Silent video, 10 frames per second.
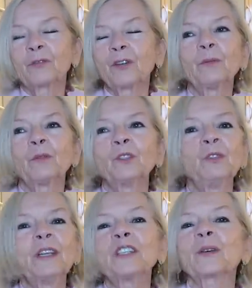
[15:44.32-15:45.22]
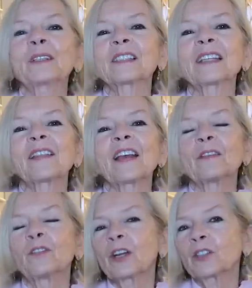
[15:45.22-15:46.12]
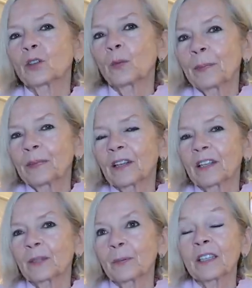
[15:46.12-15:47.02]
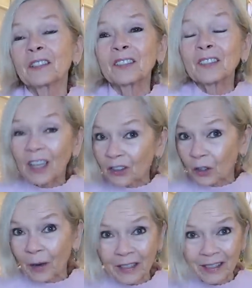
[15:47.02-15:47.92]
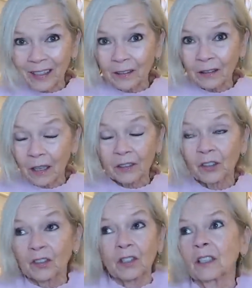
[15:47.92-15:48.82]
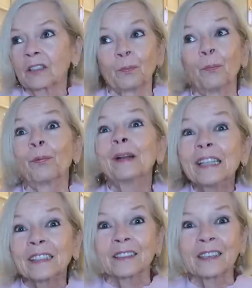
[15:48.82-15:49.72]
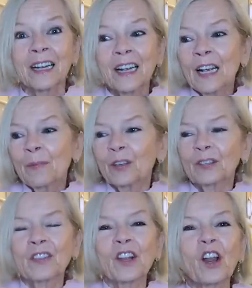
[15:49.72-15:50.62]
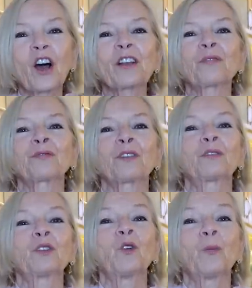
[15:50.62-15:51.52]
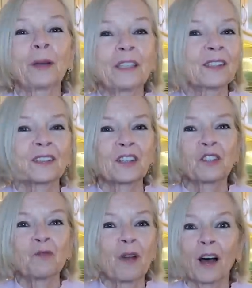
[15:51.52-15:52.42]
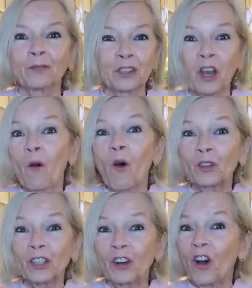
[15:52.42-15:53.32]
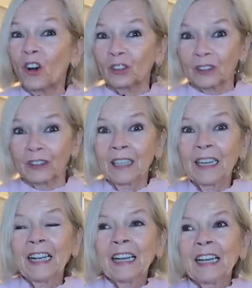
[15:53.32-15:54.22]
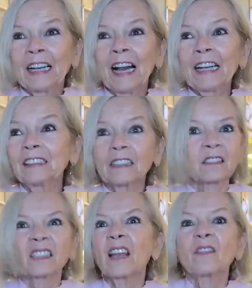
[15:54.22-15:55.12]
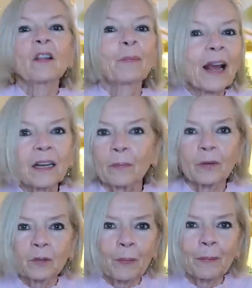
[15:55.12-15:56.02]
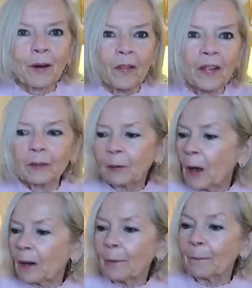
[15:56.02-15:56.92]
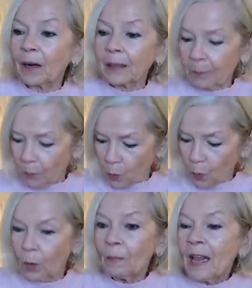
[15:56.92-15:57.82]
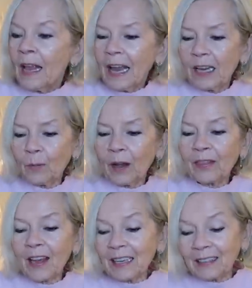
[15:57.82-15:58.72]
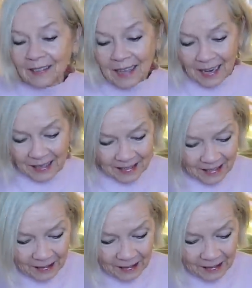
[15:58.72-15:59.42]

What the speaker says: For, you need to understand that if you go to the website, but it's such a great deal. I just think it's brilliant because the life of your pieces that you loved go on and on. And it's saving the planet because people aren't then going and buying more. Anyway, they said,